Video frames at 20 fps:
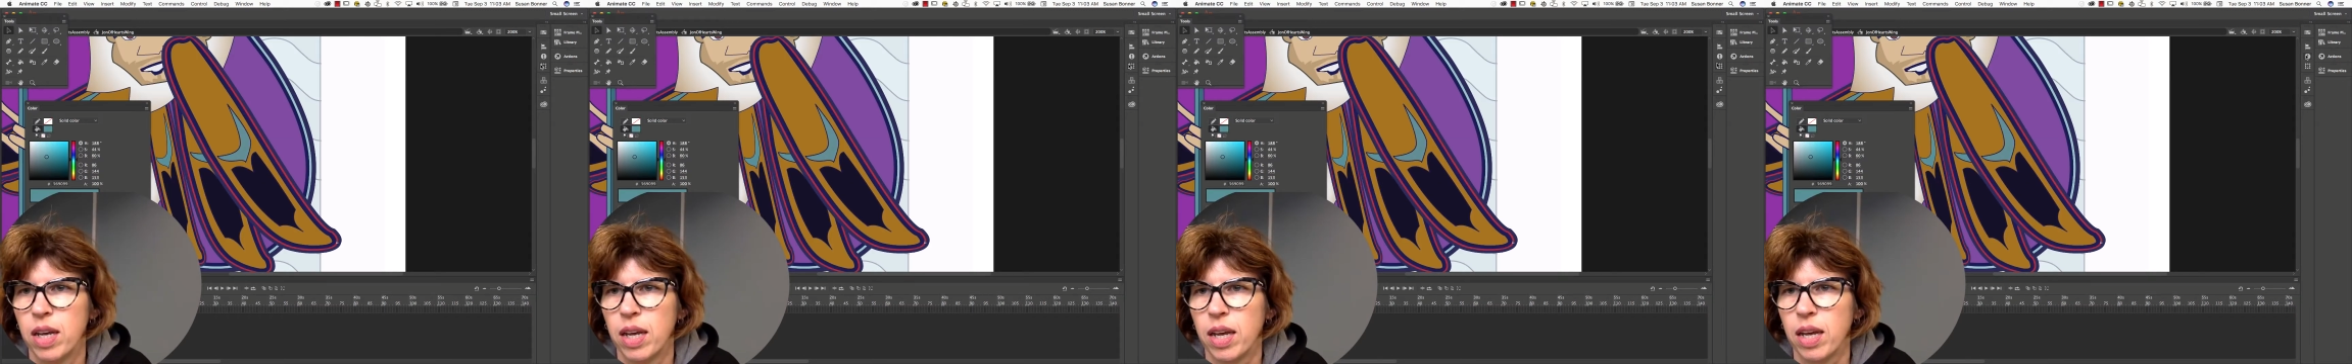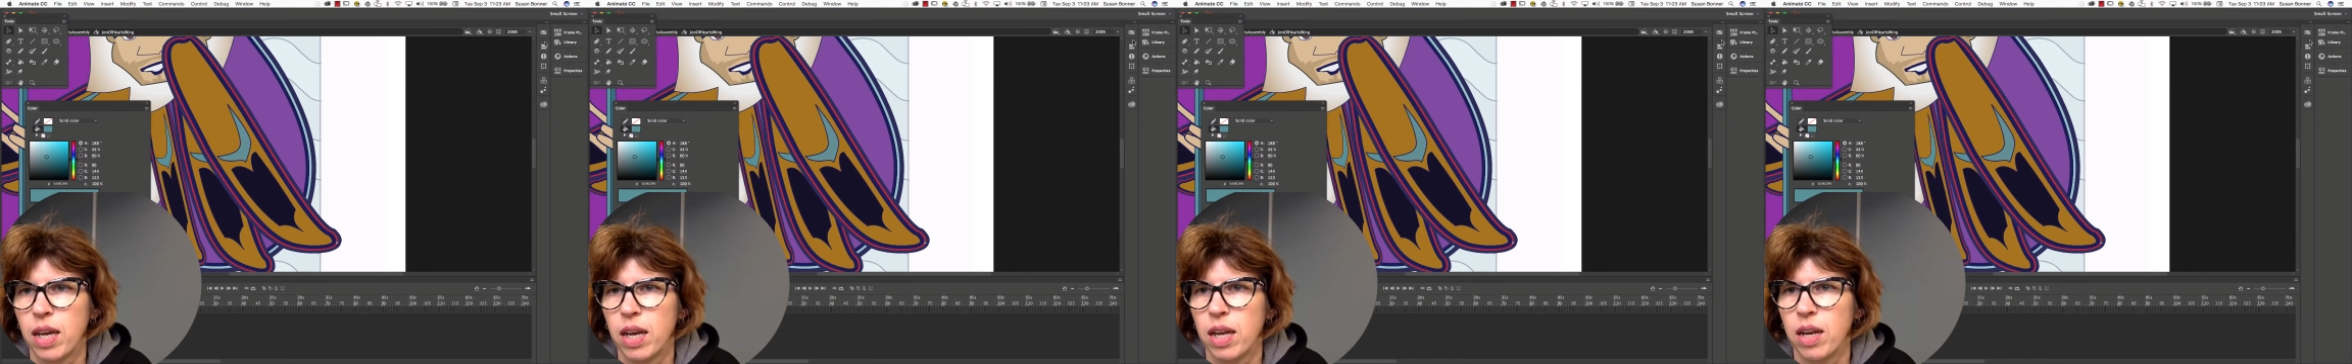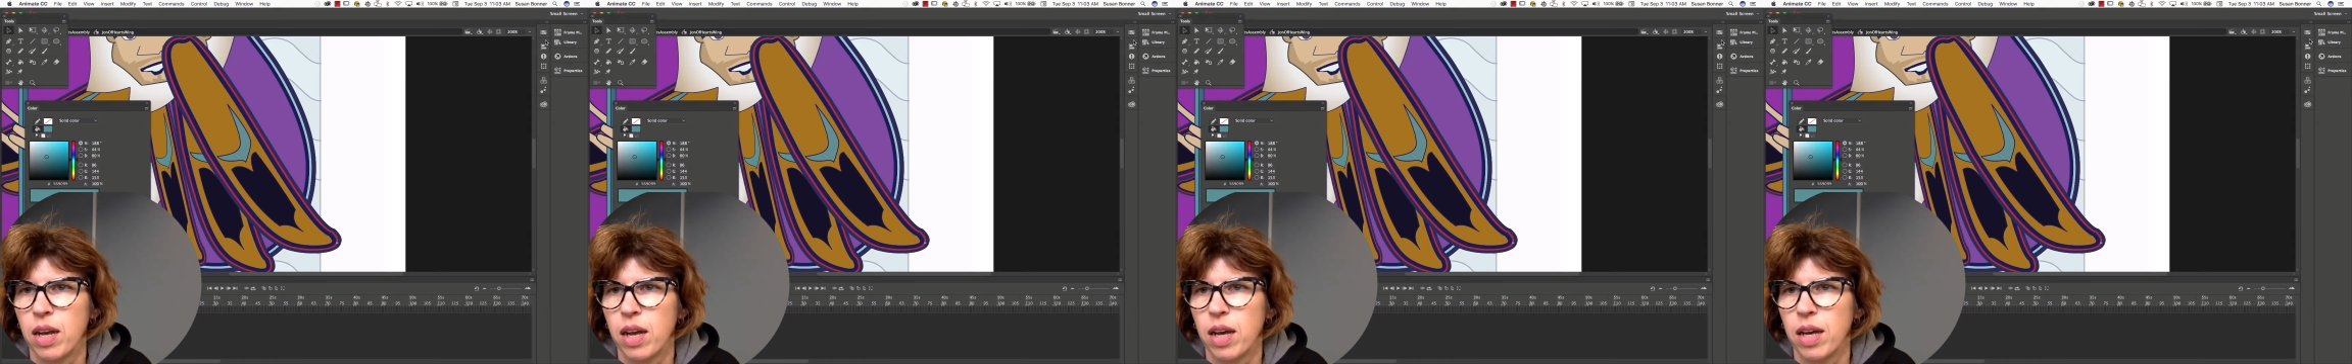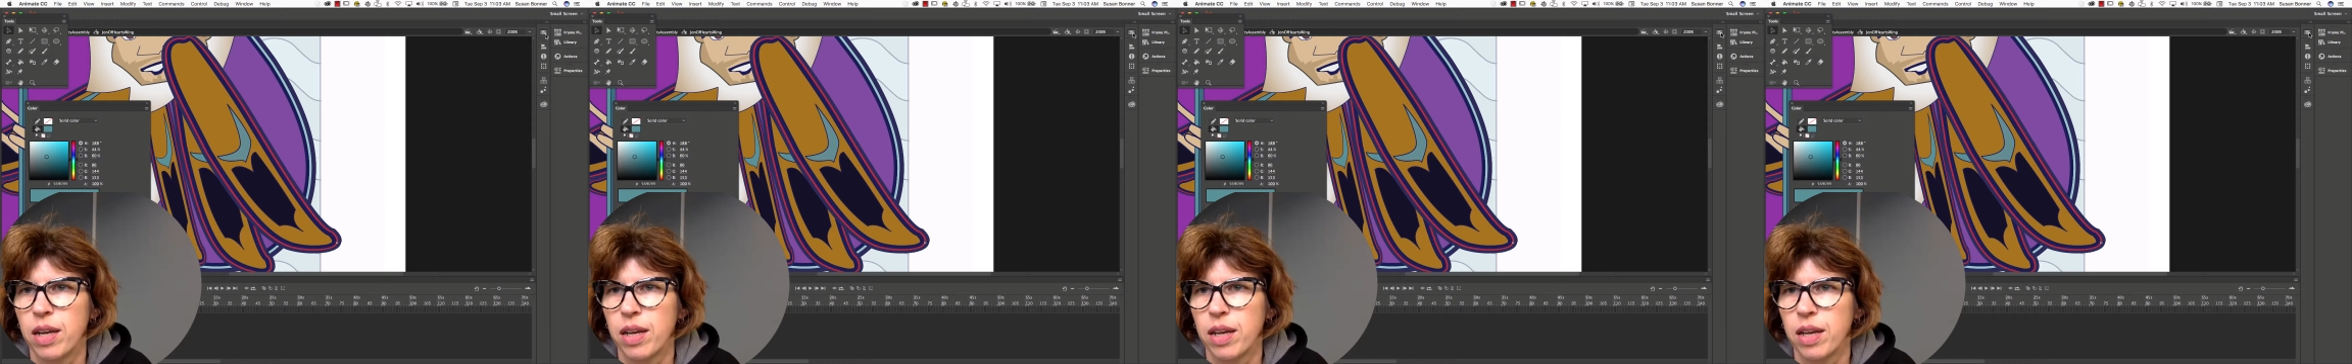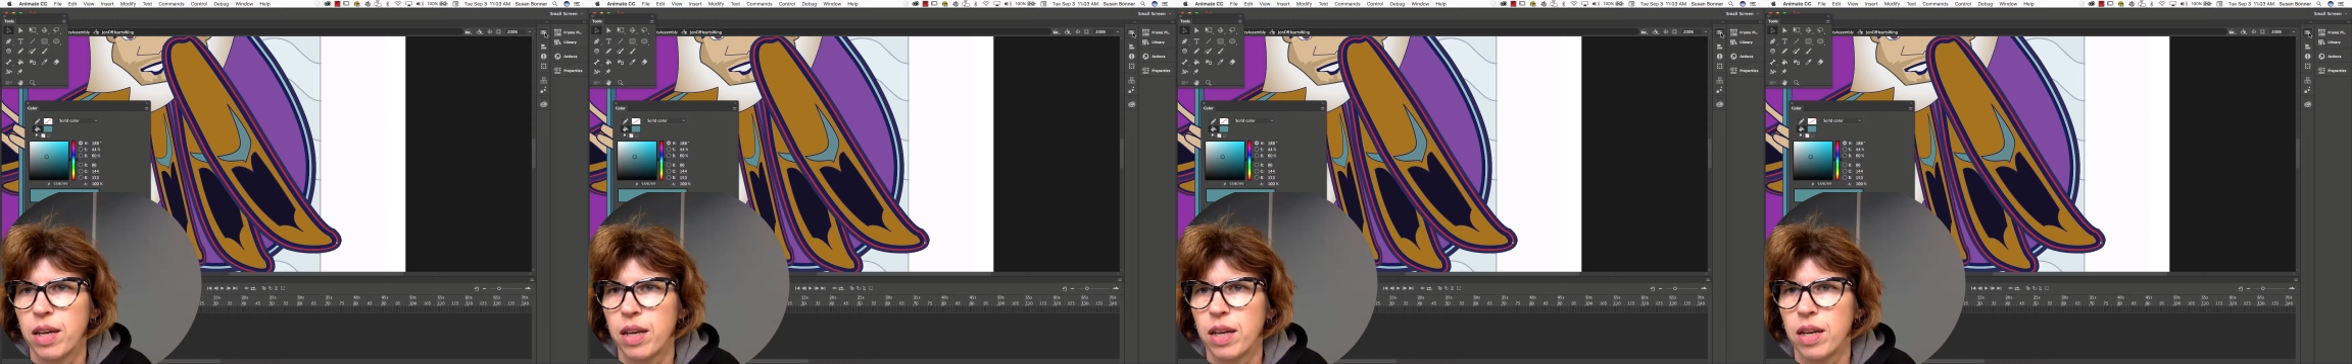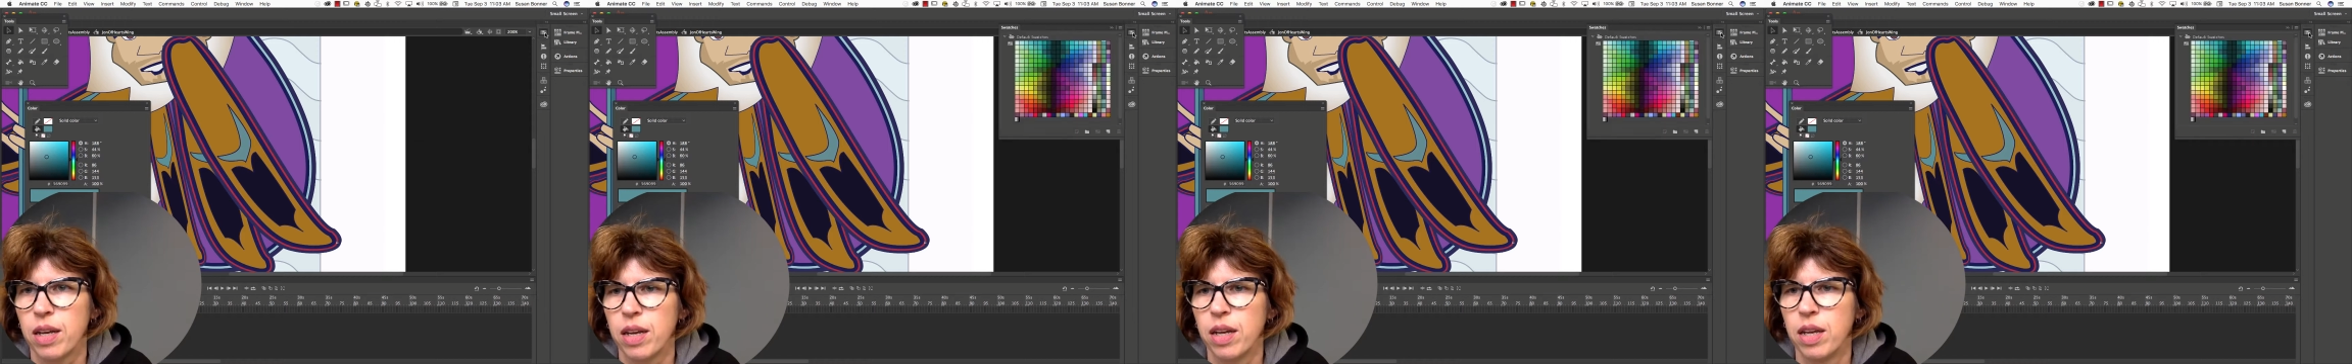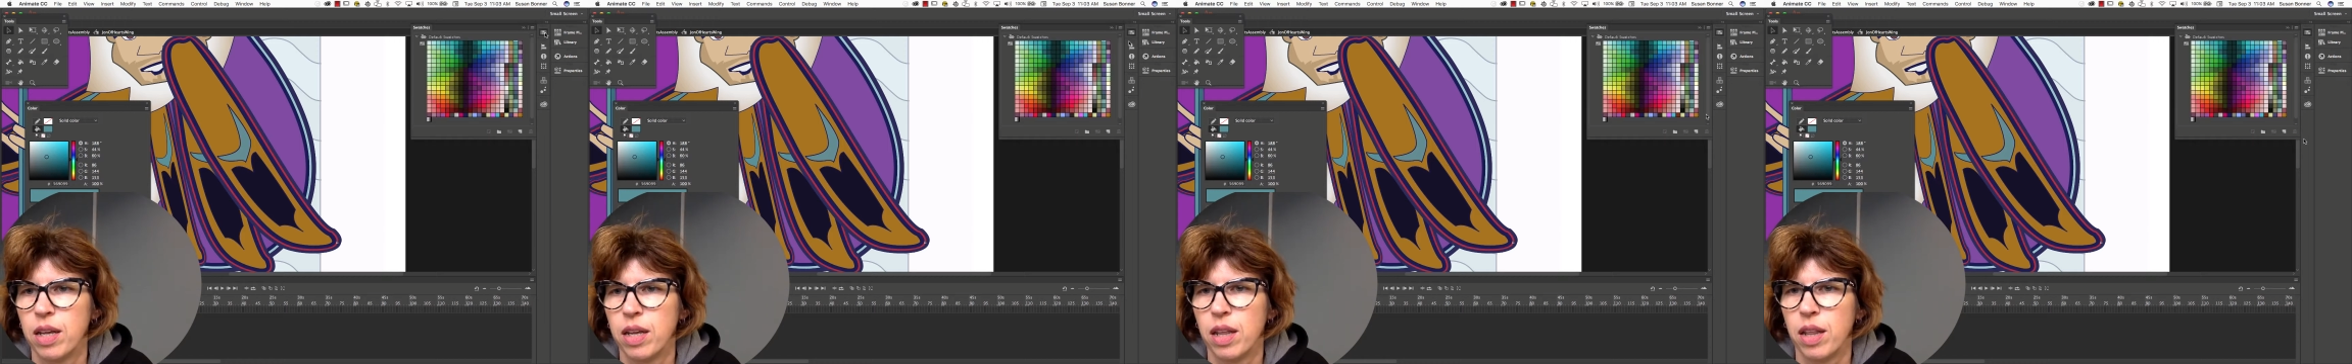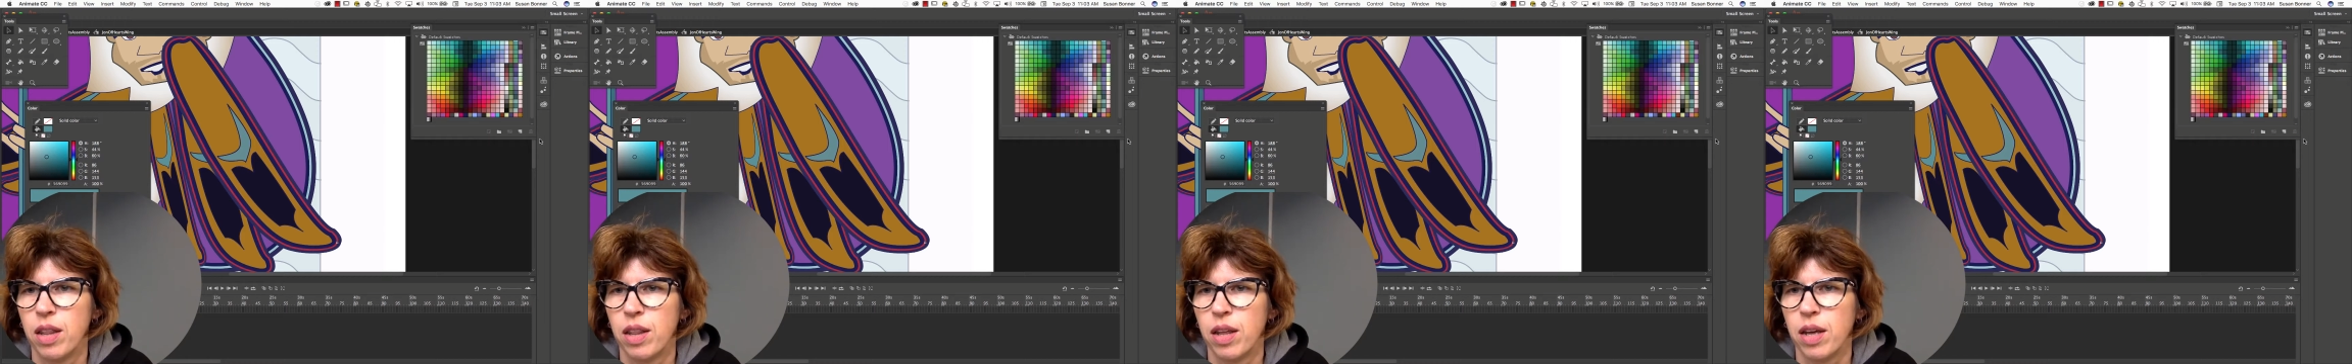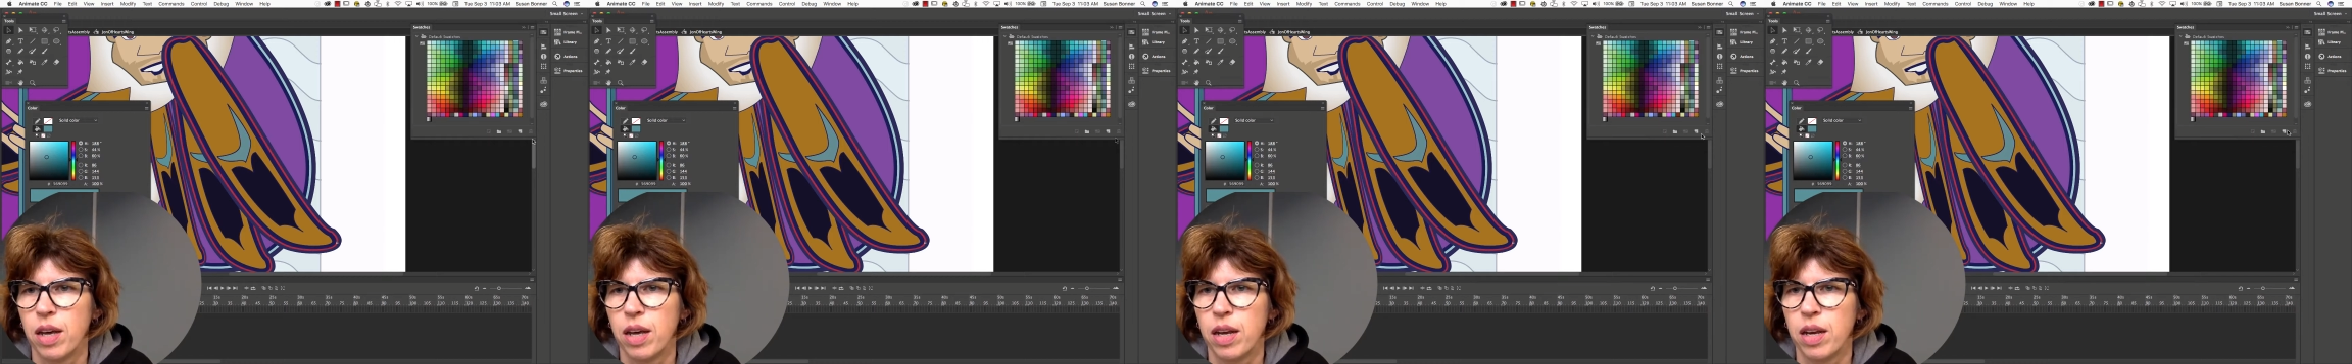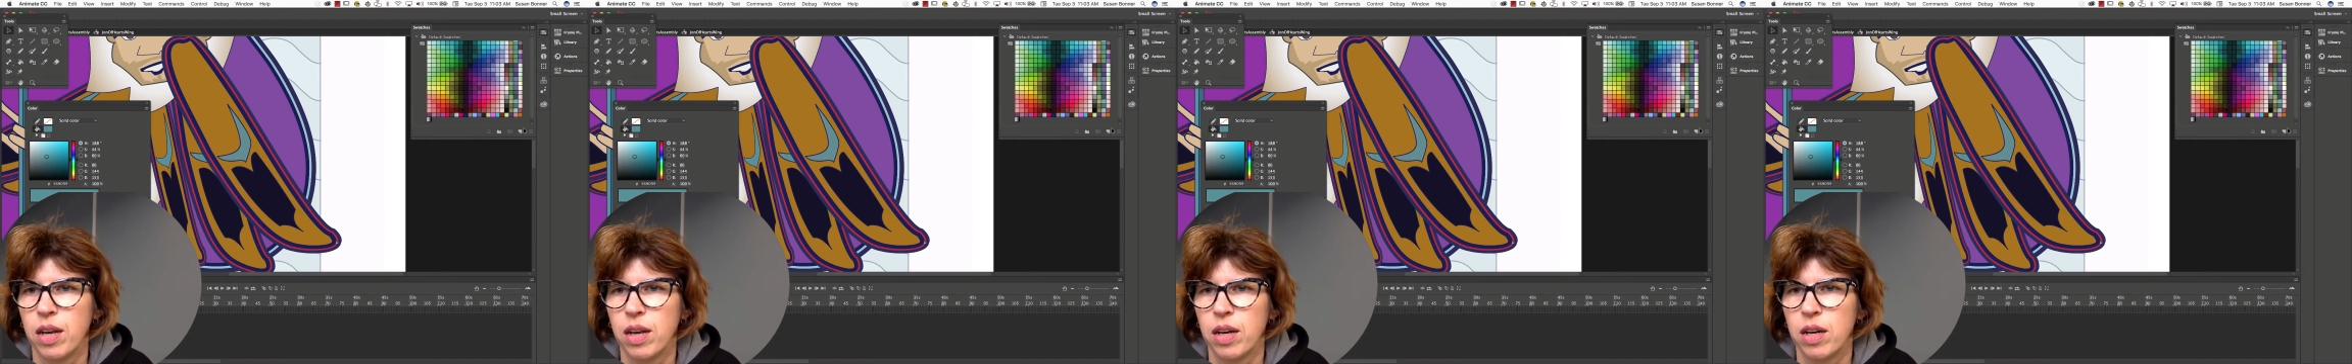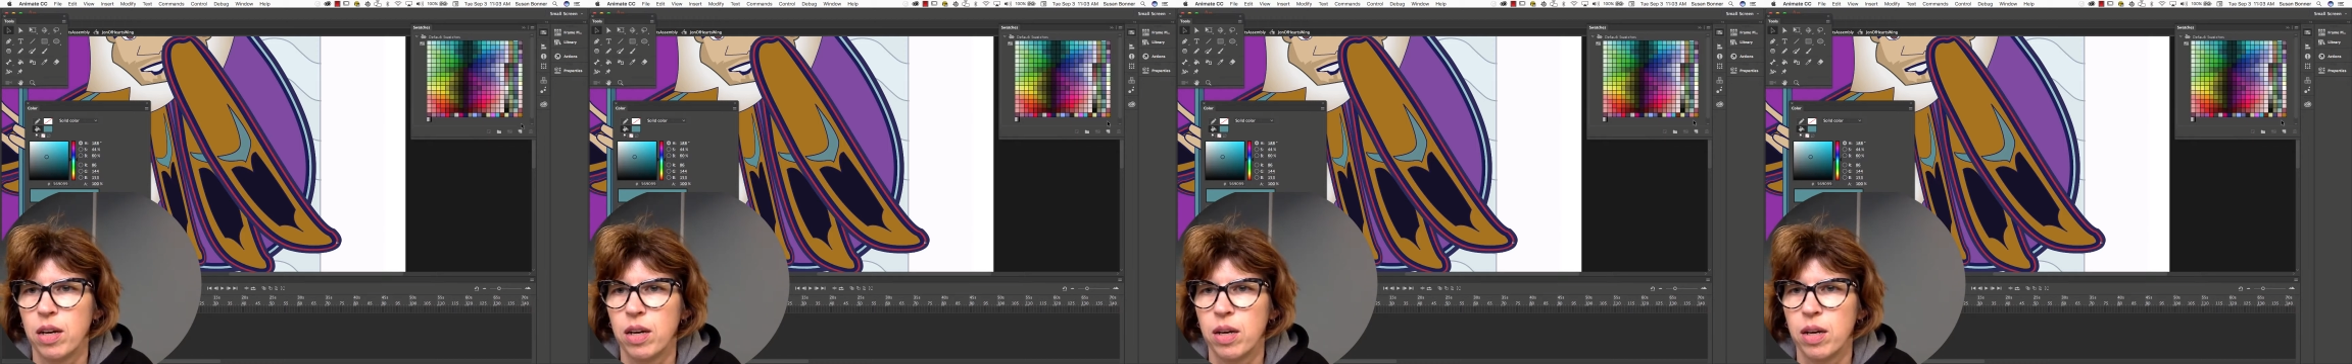and I can then